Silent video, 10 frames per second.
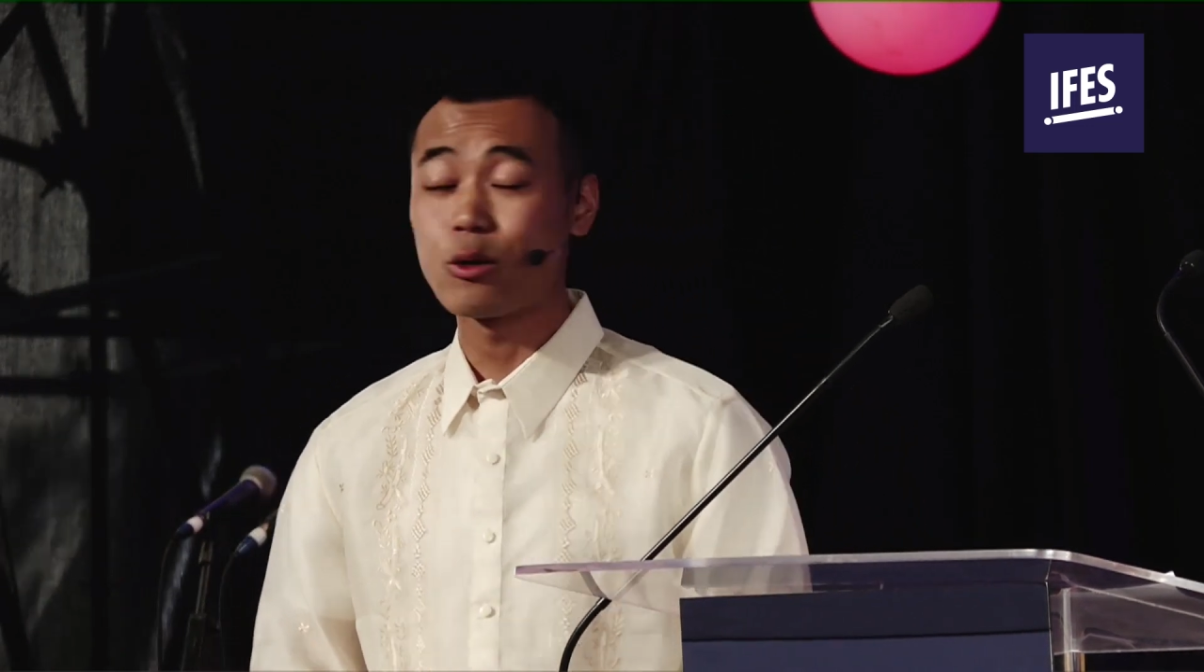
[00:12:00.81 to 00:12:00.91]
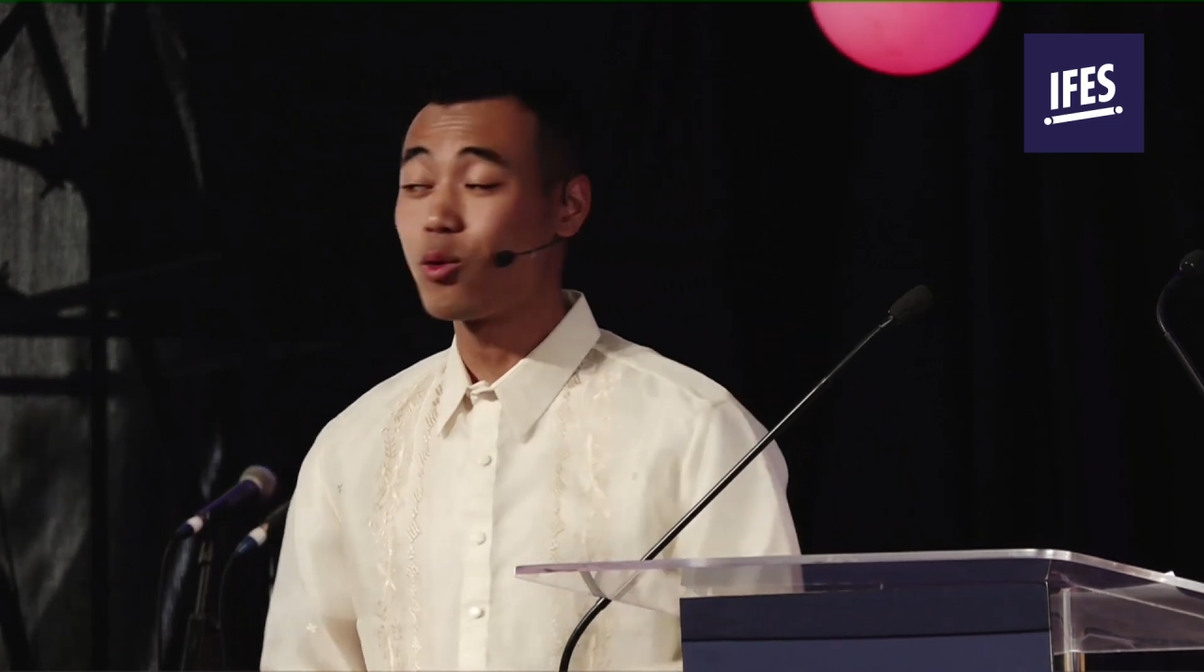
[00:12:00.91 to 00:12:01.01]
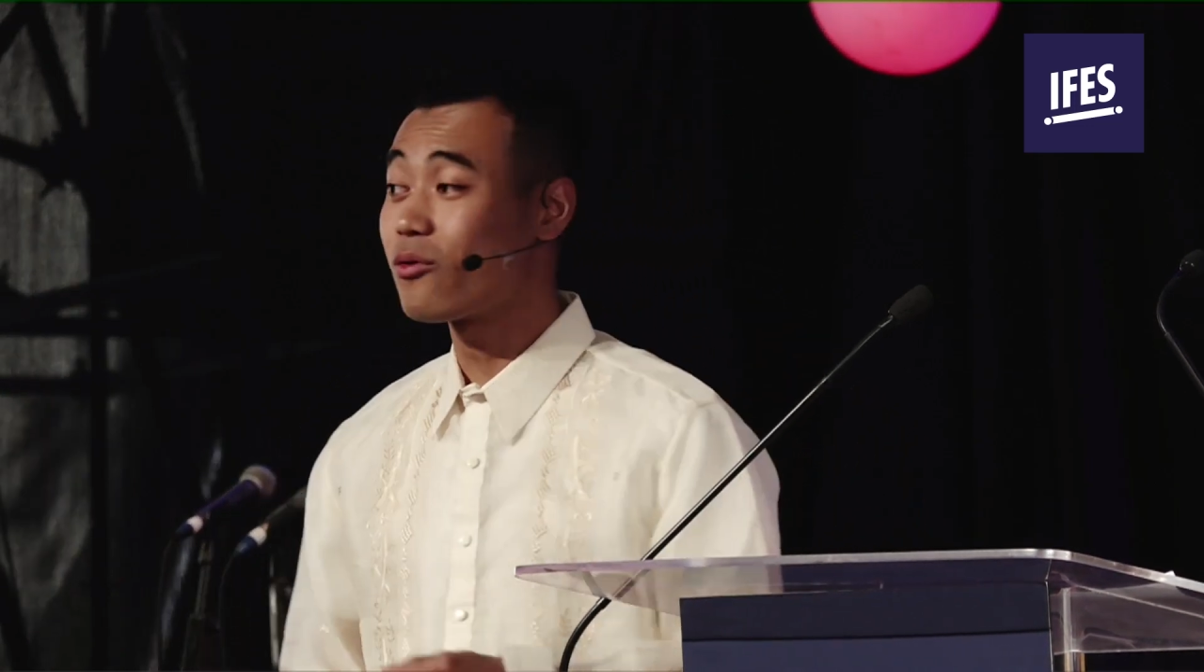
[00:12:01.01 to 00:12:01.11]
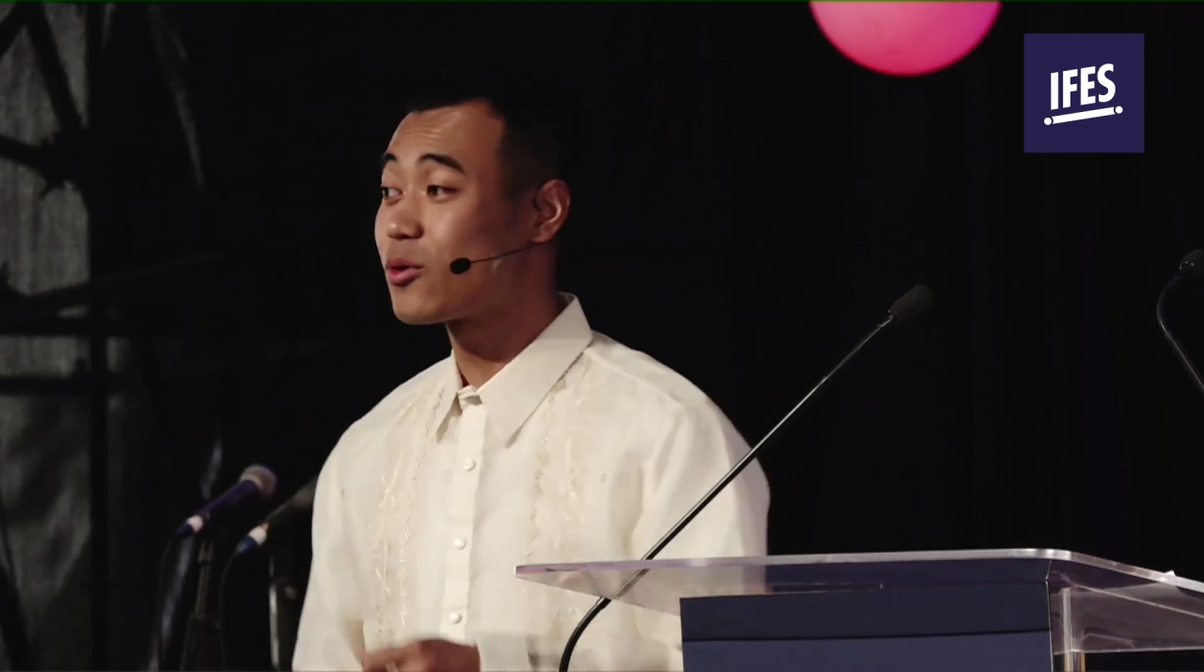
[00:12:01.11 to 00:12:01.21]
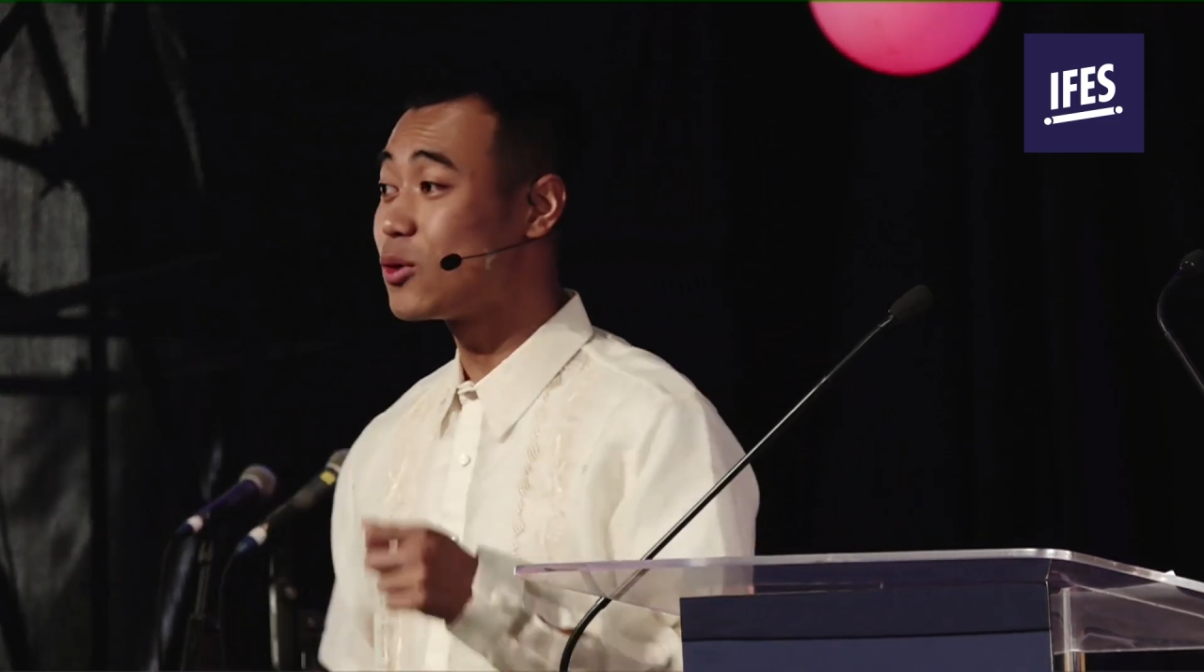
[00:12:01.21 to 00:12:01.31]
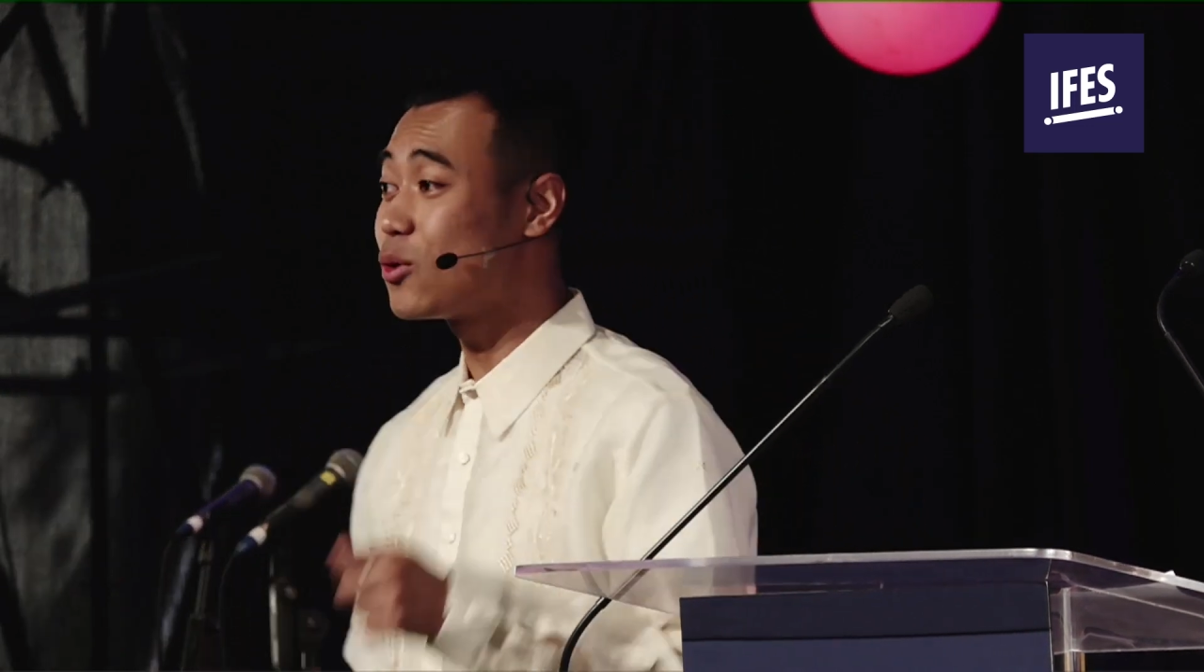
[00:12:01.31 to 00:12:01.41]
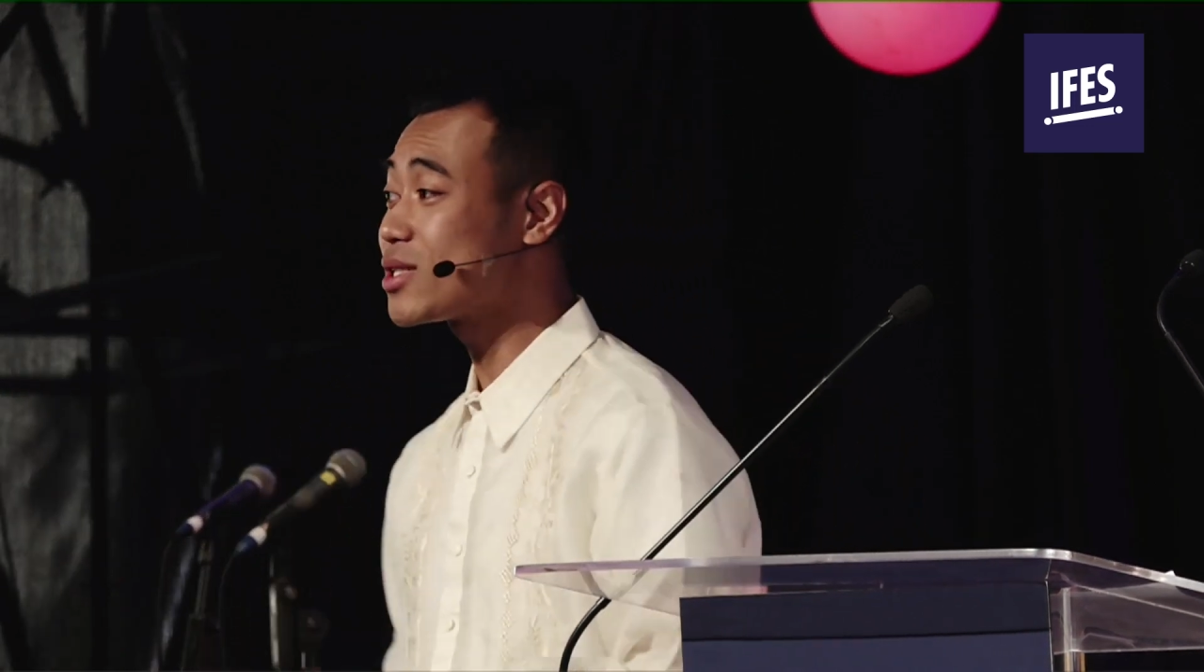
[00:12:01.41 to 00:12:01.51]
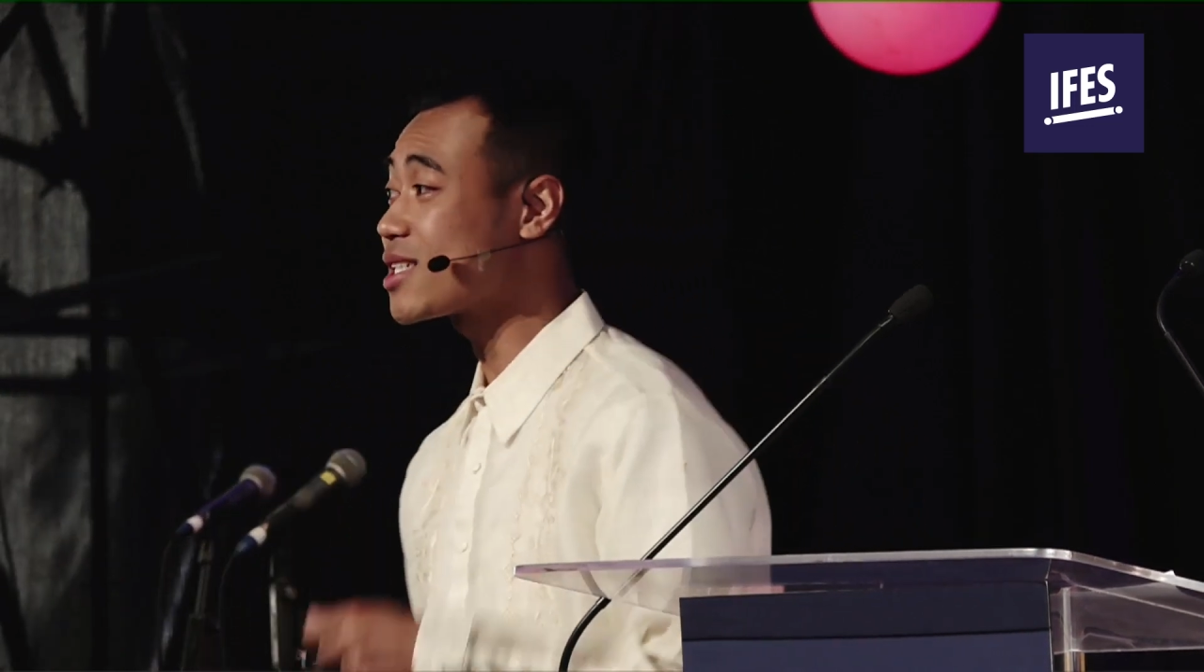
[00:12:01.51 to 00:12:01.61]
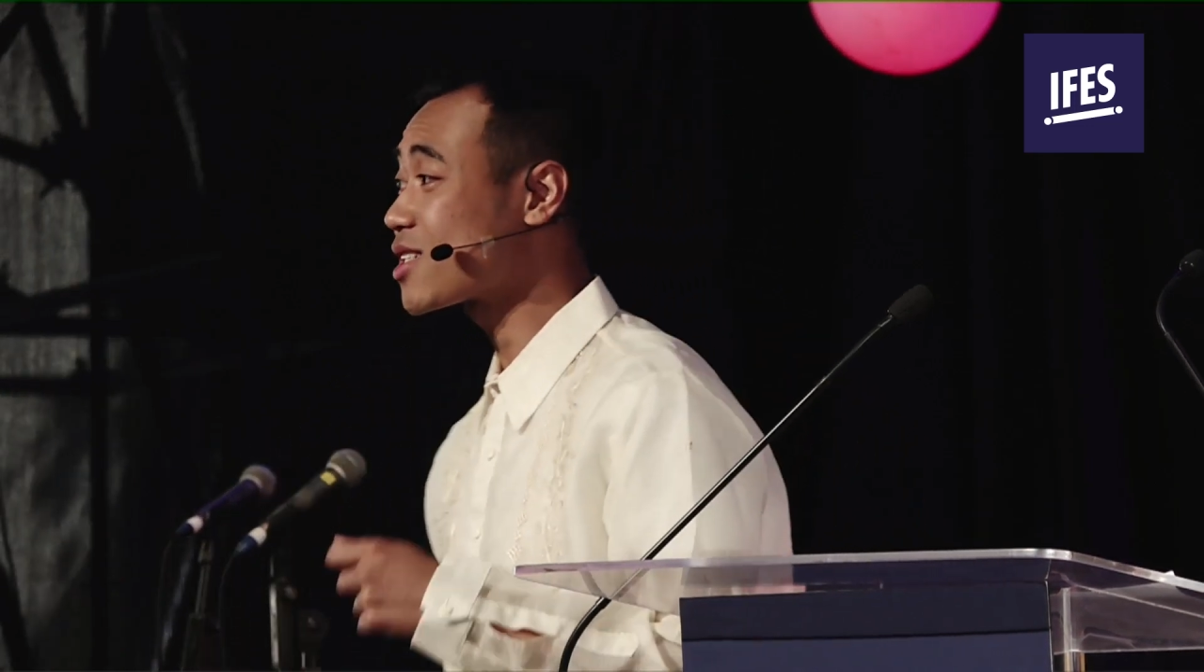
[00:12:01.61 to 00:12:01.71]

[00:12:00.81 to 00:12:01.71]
whoever loses